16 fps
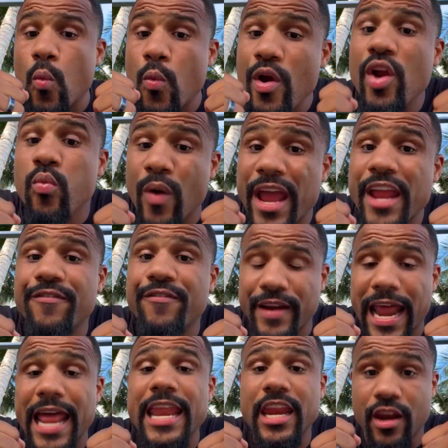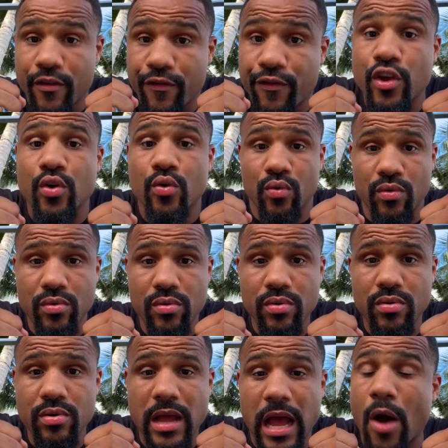we're waiting for that interview.
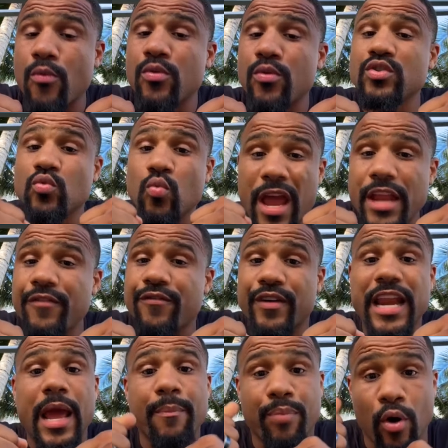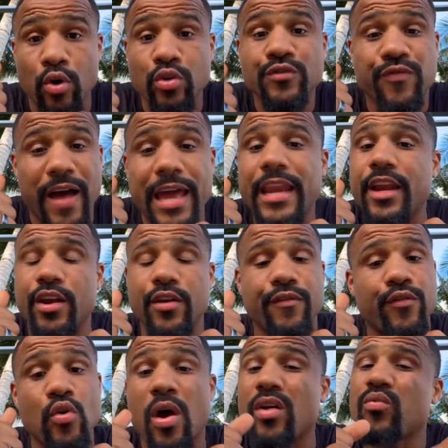I was waiting for that post fight
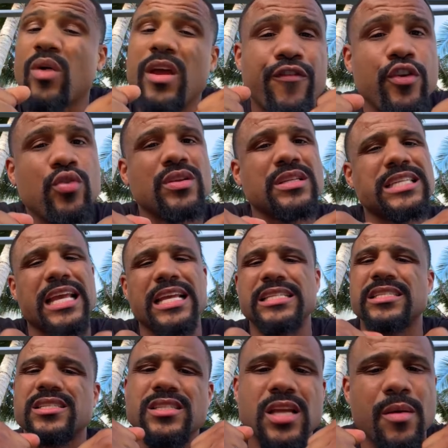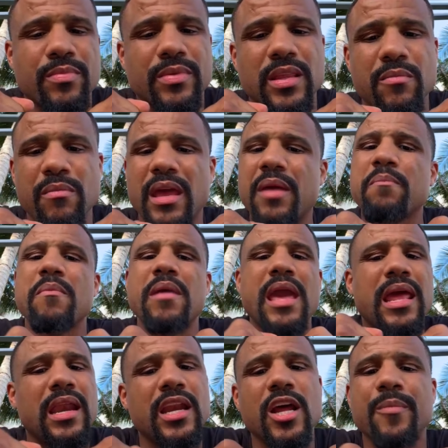interview. I was waiting for you to say something, man.
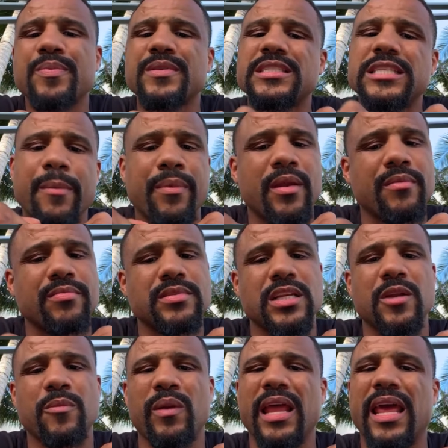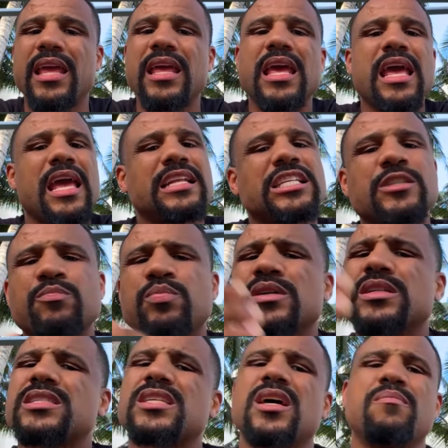Manning up, stepping up to the plate, and just
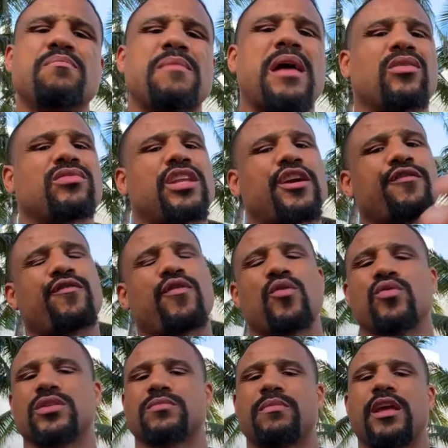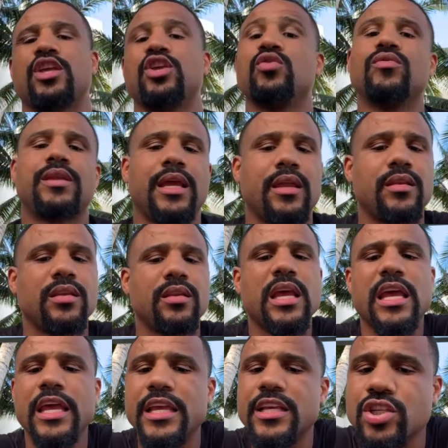put something out there for us, man. You
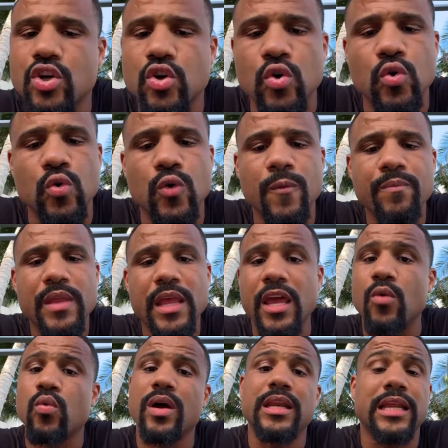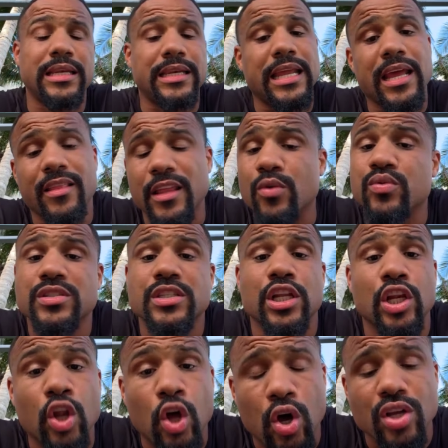didn't. It's cool. It wasn't a death, it
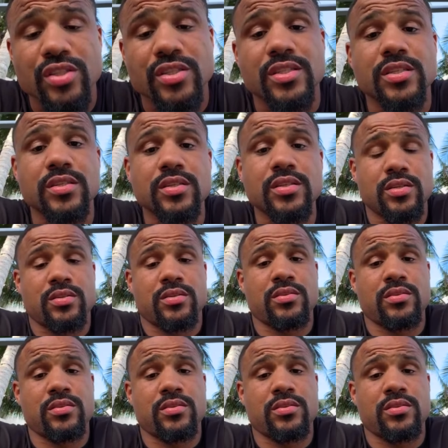was a loss.